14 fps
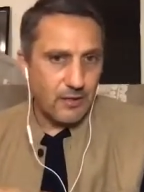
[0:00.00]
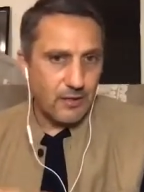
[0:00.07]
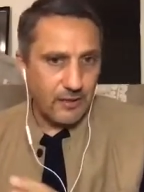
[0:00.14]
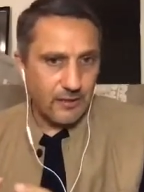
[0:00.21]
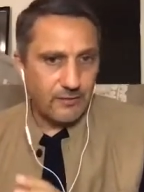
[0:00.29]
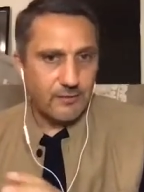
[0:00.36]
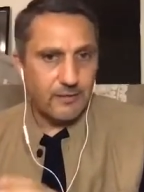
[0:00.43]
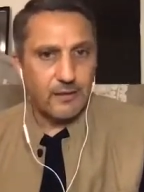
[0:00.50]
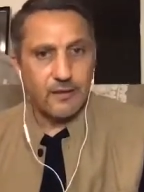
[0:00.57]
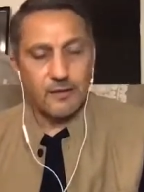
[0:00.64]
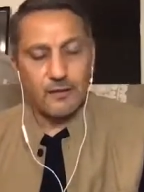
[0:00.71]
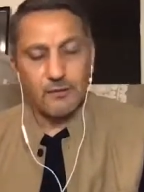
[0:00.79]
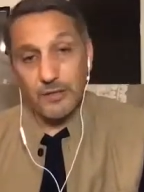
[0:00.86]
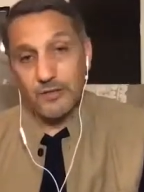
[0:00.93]
and
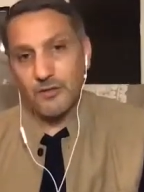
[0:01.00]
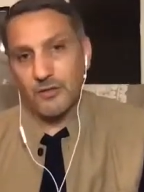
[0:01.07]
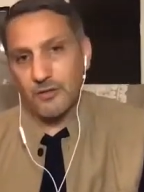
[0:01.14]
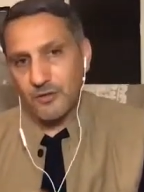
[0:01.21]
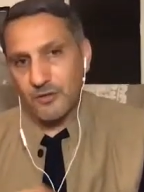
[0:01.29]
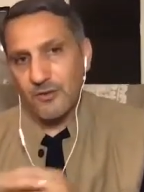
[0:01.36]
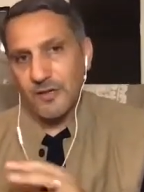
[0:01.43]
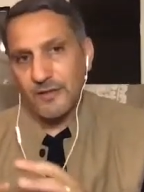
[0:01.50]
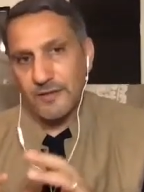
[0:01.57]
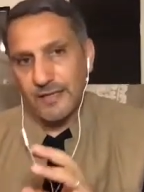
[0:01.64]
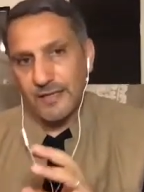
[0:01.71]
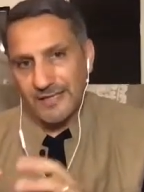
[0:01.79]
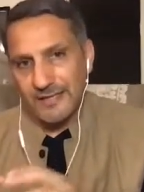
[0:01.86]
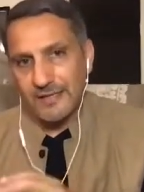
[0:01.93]
the research in this
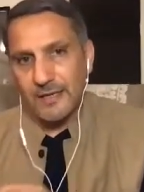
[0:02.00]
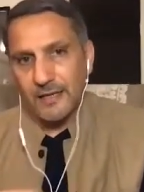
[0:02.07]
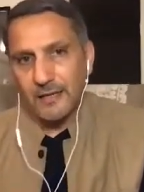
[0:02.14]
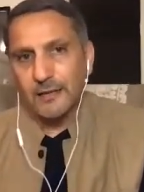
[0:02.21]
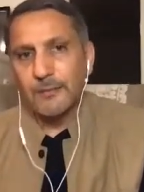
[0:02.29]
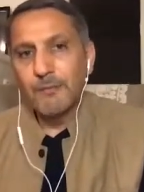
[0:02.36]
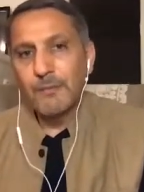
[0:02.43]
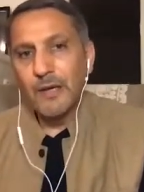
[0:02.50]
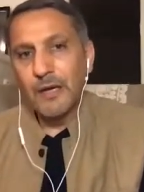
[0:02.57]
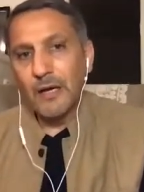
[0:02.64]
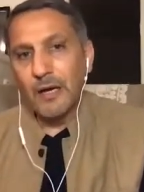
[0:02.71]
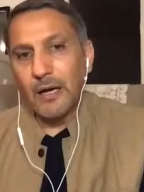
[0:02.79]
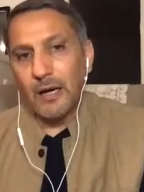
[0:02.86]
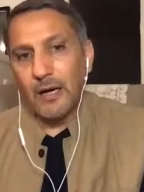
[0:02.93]
is still
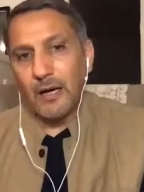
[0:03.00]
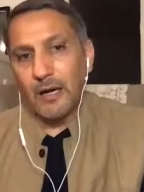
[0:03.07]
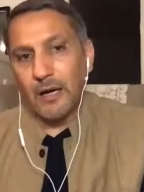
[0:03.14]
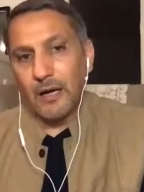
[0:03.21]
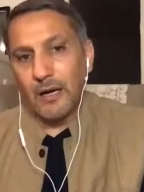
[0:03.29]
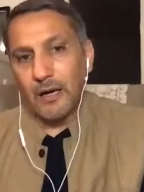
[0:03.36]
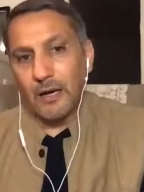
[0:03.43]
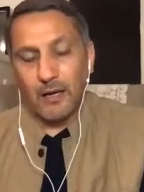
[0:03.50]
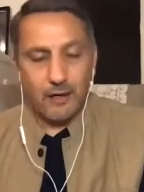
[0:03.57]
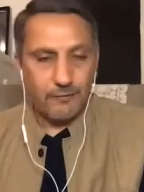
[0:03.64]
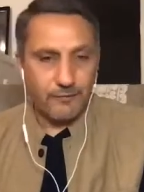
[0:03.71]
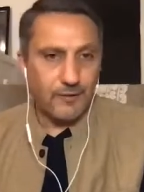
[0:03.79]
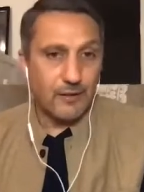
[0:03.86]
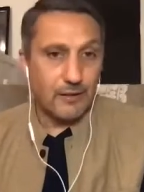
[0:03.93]

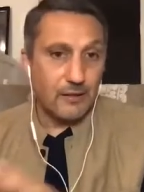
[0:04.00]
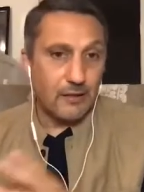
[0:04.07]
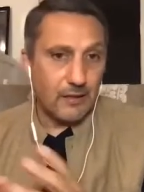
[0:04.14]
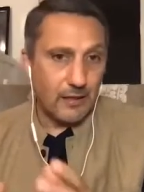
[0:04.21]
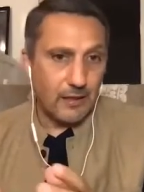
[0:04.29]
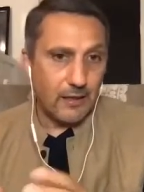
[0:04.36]
often